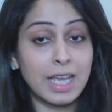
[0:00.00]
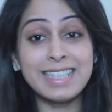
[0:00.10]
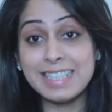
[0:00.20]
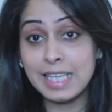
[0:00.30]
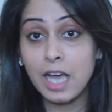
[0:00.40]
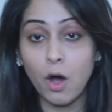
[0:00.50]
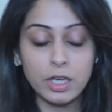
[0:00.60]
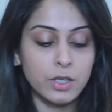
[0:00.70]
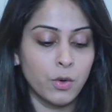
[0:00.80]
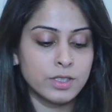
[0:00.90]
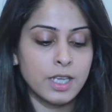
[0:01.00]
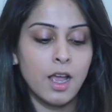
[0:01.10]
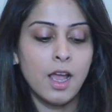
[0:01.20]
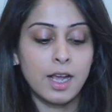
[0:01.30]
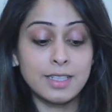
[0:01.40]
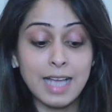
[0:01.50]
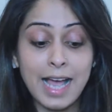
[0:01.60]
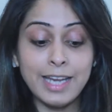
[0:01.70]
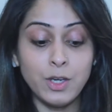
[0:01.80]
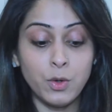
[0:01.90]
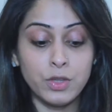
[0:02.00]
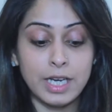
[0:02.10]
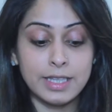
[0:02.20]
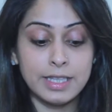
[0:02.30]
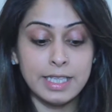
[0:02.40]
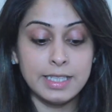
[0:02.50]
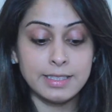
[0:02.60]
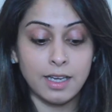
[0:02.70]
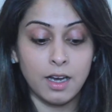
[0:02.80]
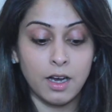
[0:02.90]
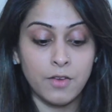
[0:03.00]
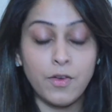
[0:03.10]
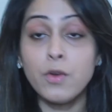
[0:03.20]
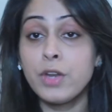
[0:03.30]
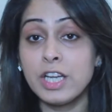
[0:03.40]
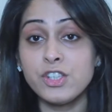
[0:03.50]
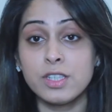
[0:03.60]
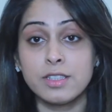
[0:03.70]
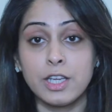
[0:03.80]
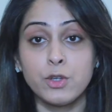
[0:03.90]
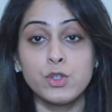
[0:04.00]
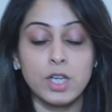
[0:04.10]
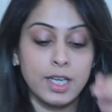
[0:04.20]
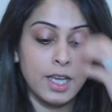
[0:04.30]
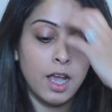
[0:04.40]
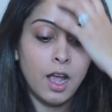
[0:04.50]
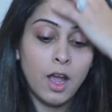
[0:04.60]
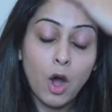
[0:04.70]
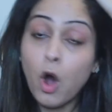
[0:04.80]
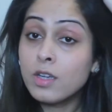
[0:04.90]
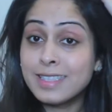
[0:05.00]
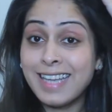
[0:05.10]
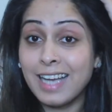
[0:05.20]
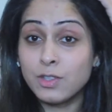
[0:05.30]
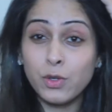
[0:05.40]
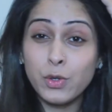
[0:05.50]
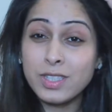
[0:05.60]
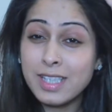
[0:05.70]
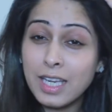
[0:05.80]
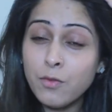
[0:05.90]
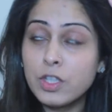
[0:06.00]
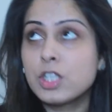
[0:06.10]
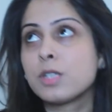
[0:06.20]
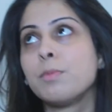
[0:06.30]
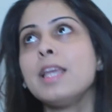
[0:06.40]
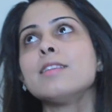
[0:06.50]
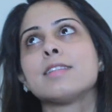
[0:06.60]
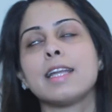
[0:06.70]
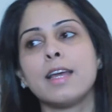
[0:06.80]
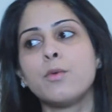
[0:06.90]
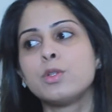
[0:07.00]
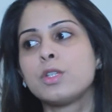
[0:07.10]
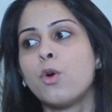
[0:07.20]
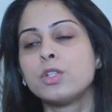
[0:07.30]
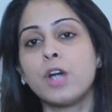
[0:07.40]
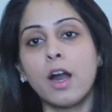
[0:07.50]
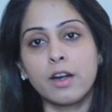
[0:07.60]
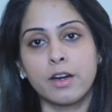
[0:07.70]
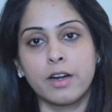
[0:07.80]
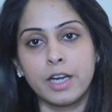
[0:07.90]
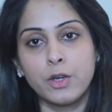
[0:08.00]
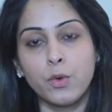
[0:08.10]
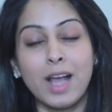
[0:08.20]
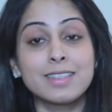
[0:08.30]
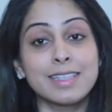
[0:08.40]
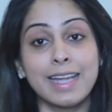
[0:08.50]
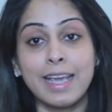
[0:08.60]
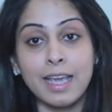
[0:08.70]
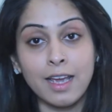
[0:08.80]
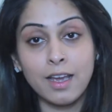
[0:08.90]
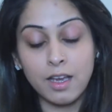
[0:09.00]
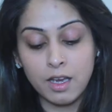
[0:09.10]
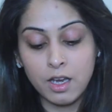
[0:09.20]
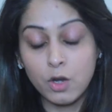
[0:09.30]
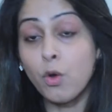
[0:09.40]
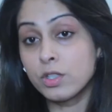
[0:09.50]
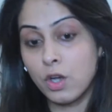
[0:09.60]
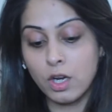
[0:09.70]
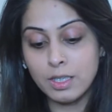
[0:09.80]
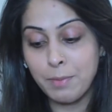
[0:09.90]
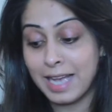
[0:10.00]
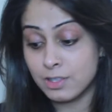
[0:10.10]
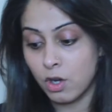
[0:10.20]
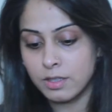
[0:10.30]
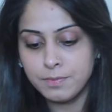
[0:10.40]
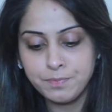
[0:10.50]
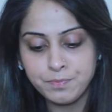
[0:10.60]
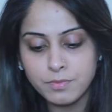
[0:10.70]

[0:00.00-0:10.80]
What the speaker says: and see how it goes, because I know that these foundations, they usually oxidize on your skin, which means that it would go darker, you know, as the day goes on, pass on.